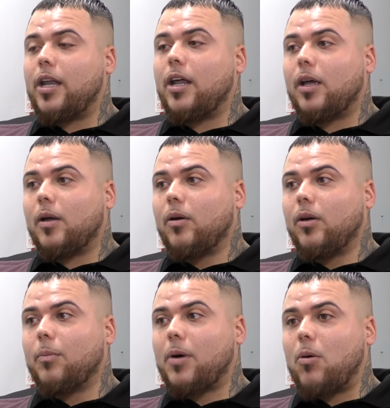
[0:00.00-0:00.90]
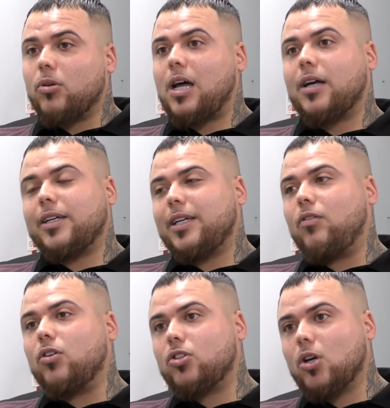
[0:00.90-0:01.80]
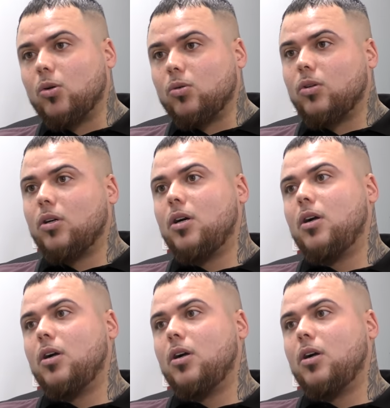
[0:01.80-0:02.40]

and uh, but I was like, even so,